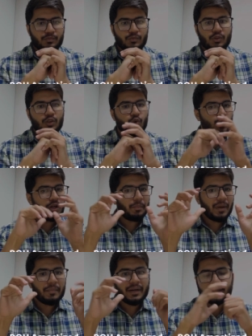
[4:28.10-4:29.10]
the total
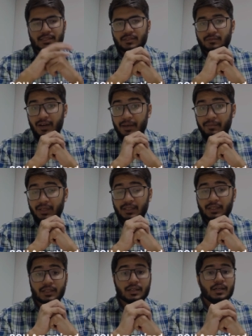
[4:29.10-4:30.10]
payment is 5
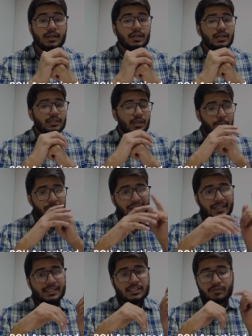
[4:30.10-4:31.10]
million, the
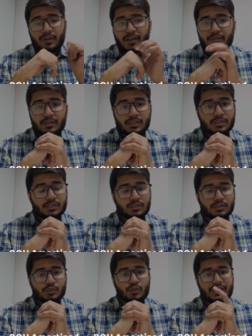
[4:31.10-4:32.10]
period is 5 years,
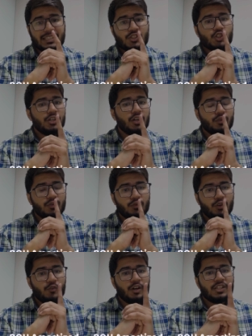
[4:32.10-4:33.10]
so each year
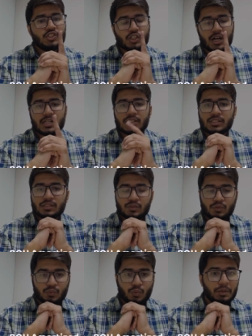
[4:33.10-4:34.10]
we want to charge
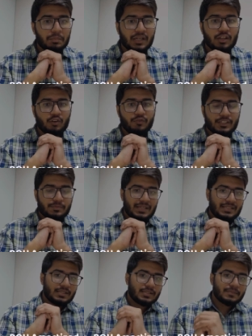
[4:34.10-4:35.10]
1 million of
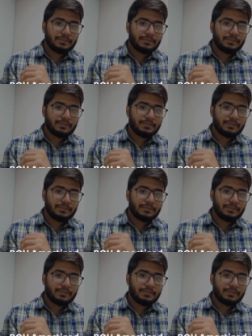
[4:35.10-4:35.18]
expense.